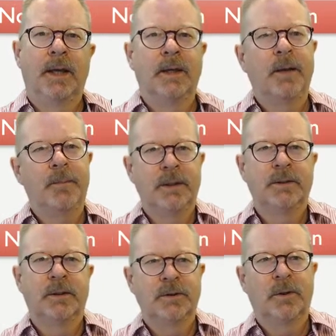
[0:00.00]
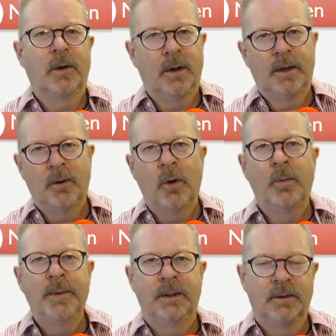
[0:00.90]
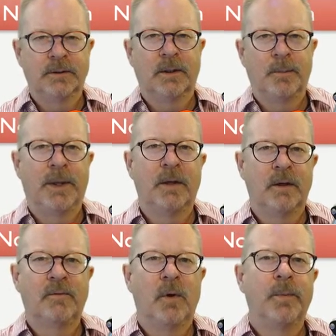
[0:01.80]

And that means there's an opening, there's a competitive